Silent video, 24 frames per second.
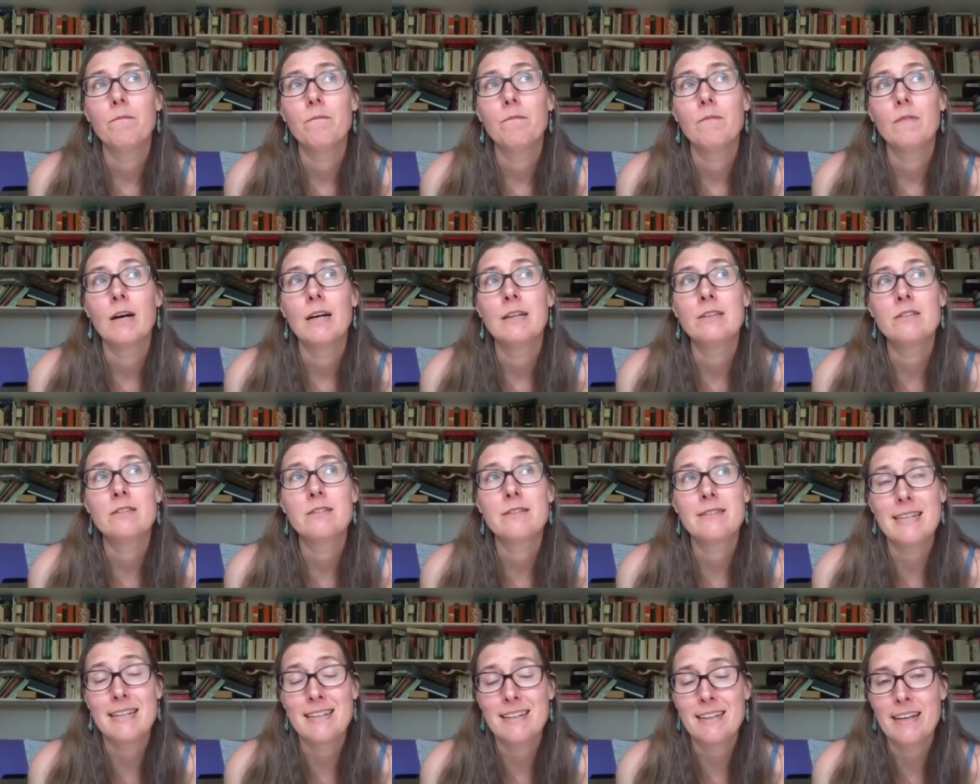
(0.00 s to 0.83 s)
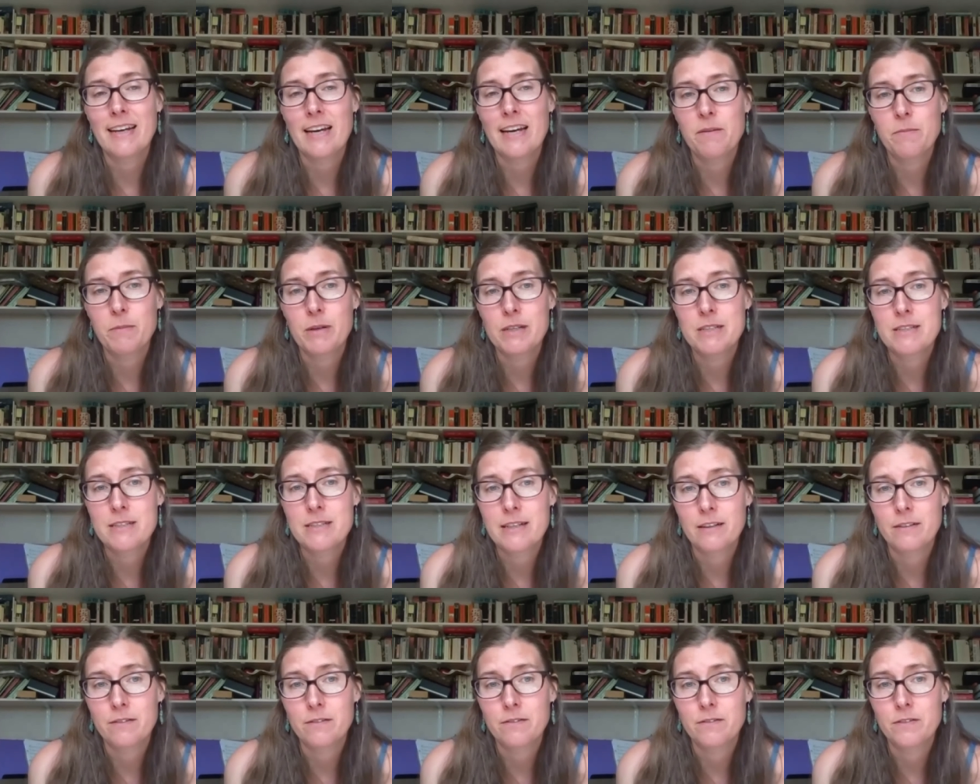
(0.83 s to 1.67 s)
and just dedicate
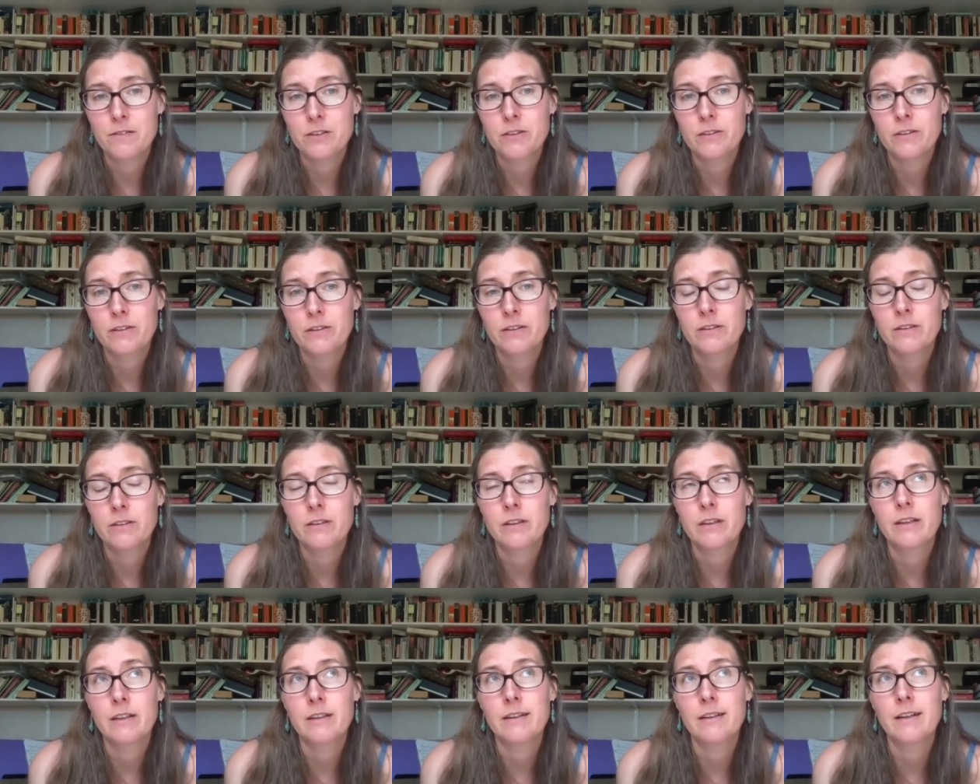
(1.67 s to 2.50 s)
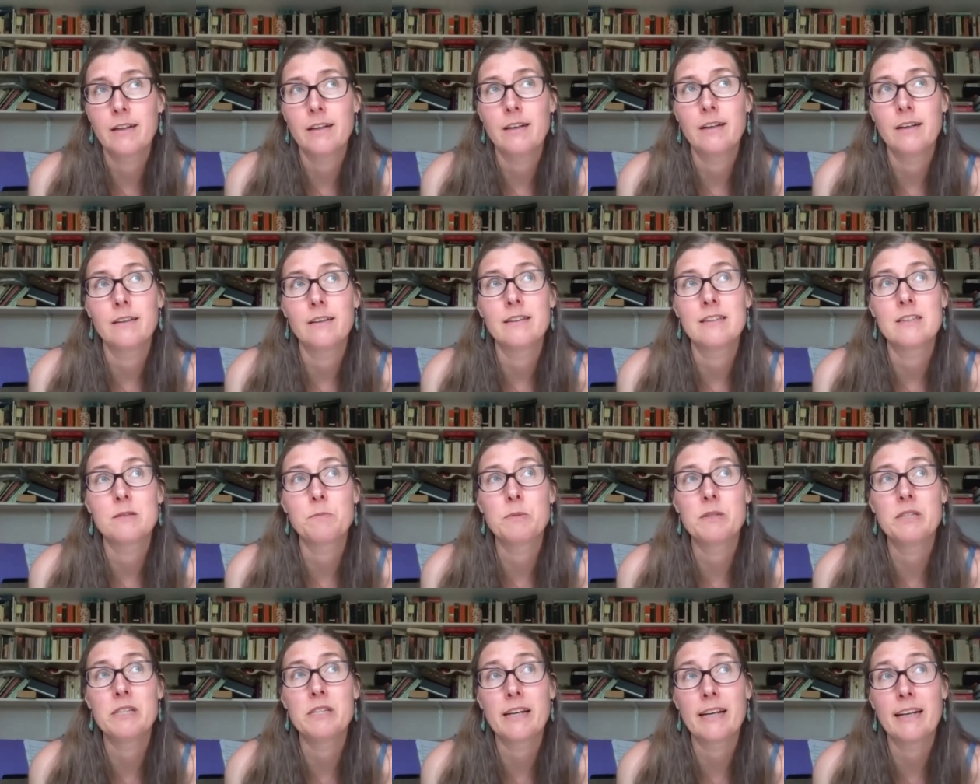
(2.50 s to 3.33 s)
myself to uh, this
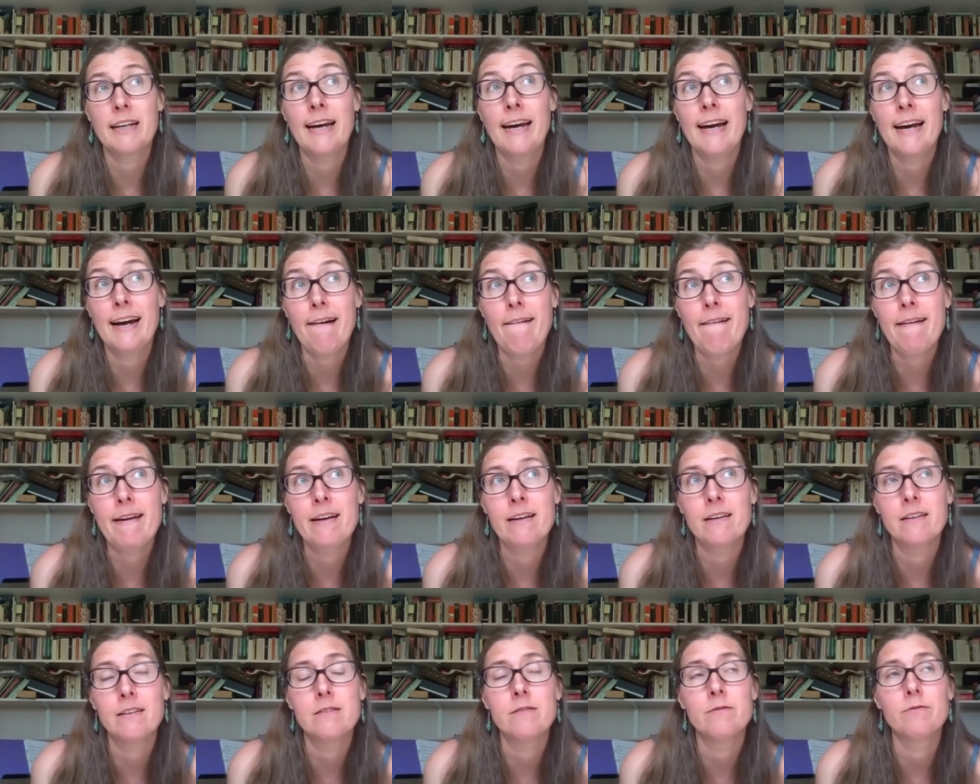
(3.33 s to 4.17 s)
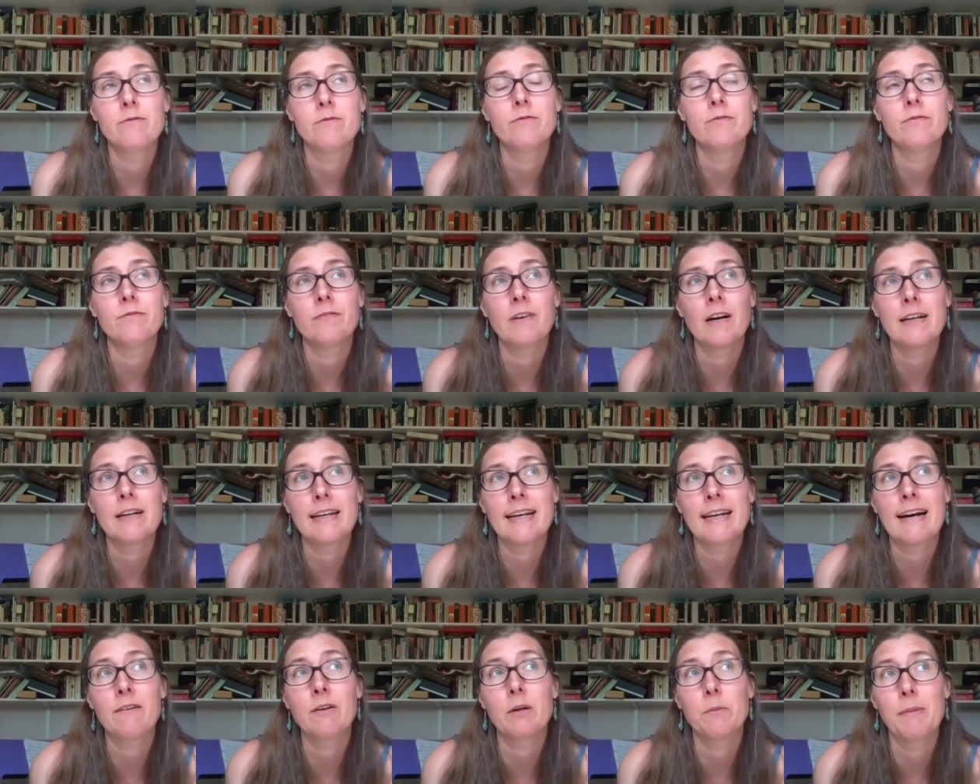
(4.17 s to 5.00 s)
particular area of
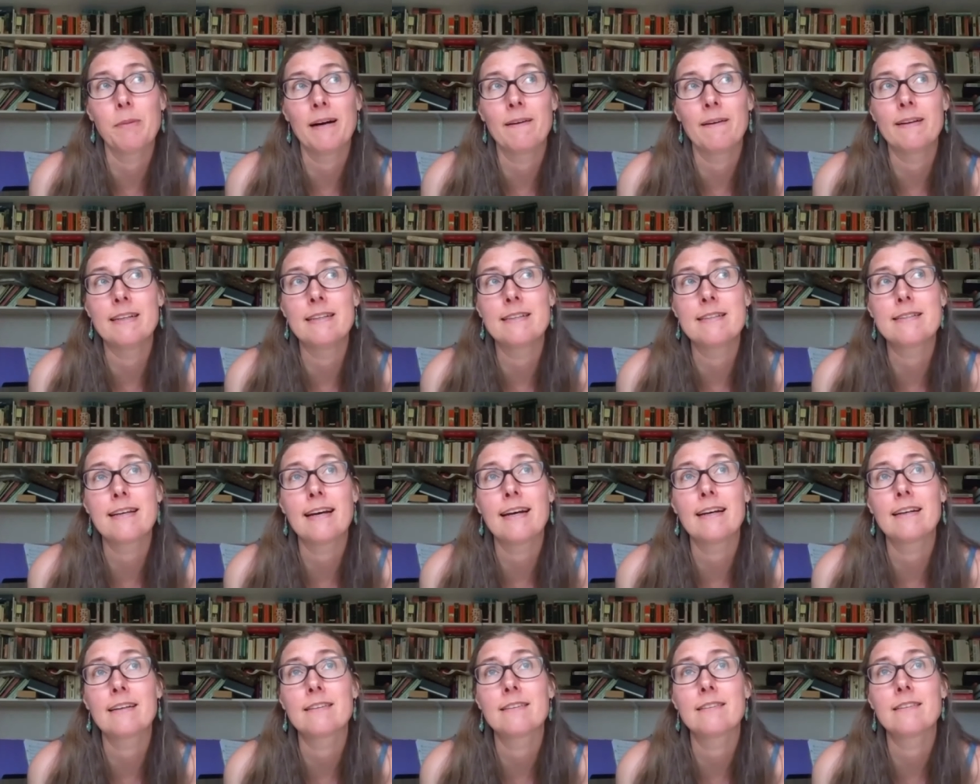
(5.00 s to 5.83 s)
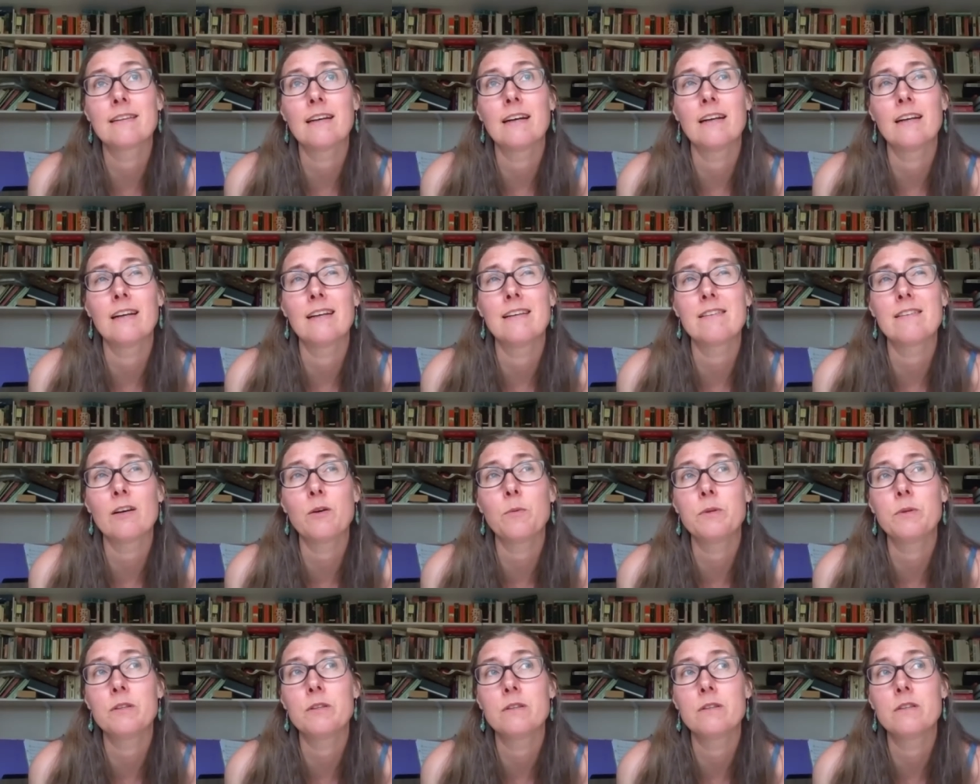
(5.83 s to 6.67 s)
finding out about insects. And it's
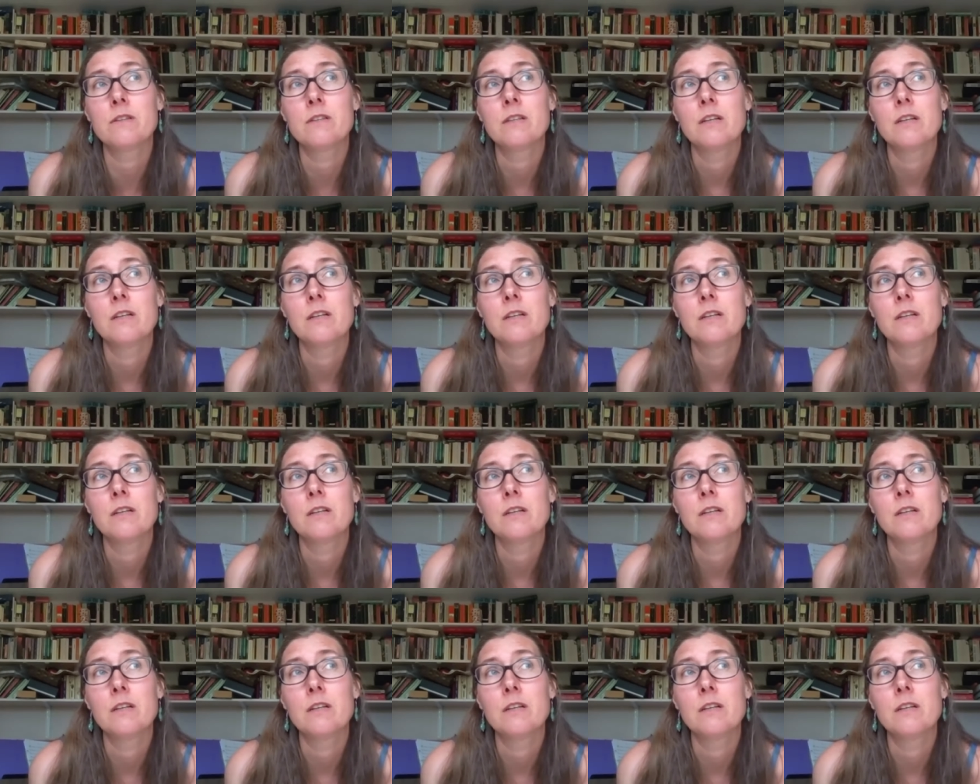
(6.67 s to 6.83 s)
opened